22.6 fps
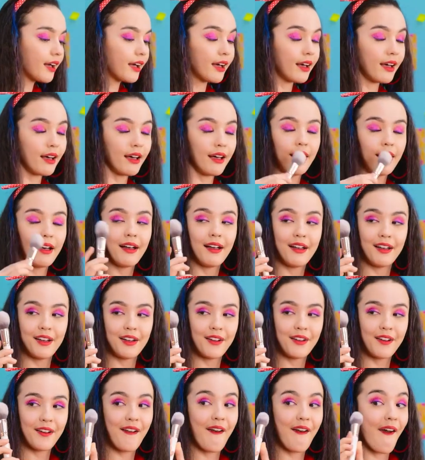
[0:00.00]
Use
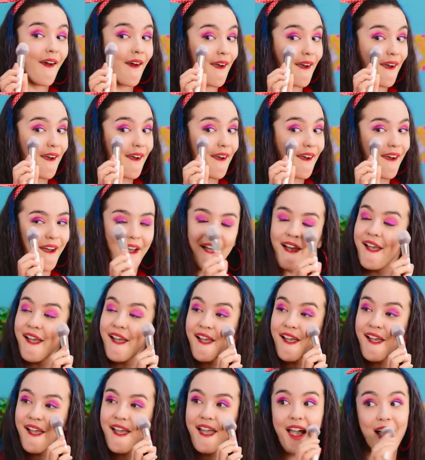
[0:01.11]
this. It'll help you
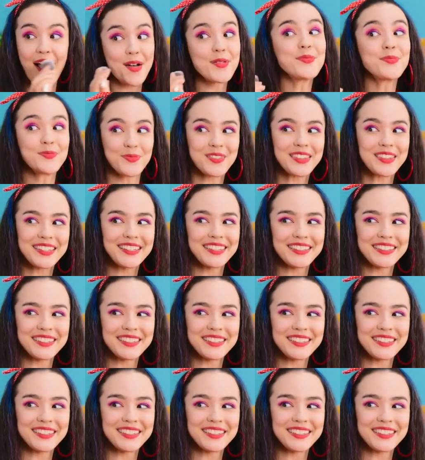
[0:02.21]
look more human.